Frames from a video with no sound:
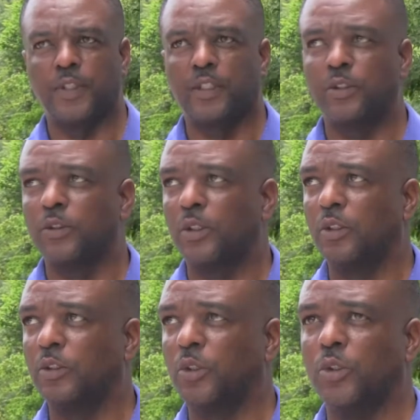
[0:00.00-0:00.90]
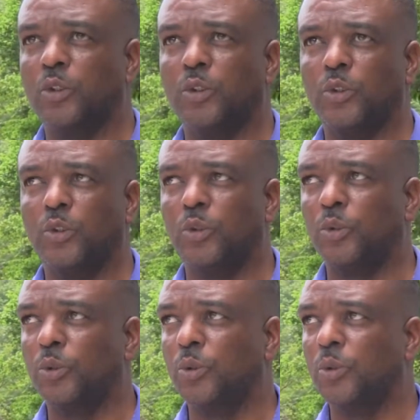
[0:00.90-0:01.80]
Thanks also
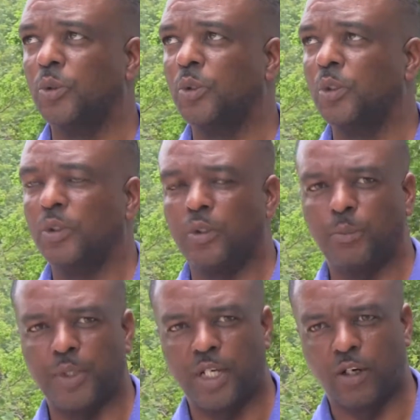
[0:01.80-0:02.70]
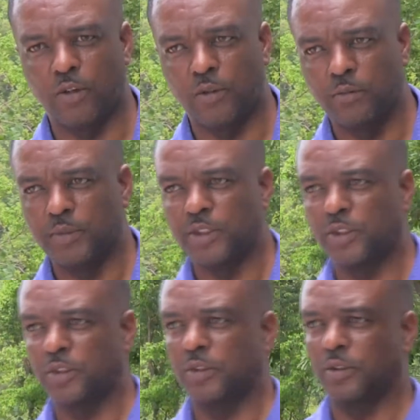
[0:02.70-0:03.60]
to the PRO,
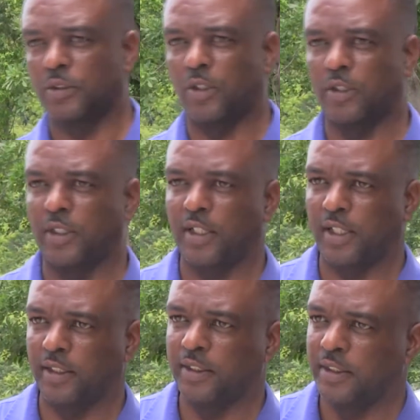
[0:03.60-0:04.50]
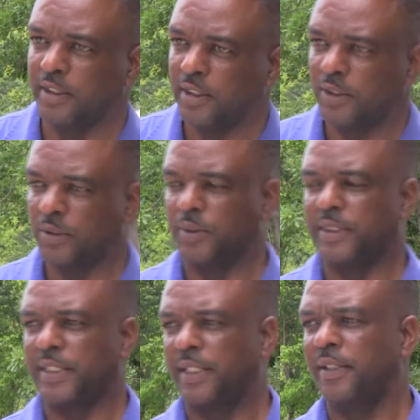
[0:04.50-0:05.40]
Miss Shauna Harley, who
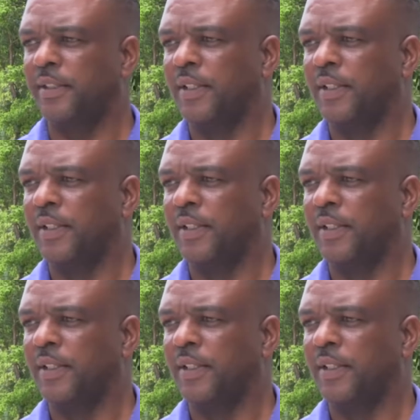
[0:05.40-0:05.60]
is here.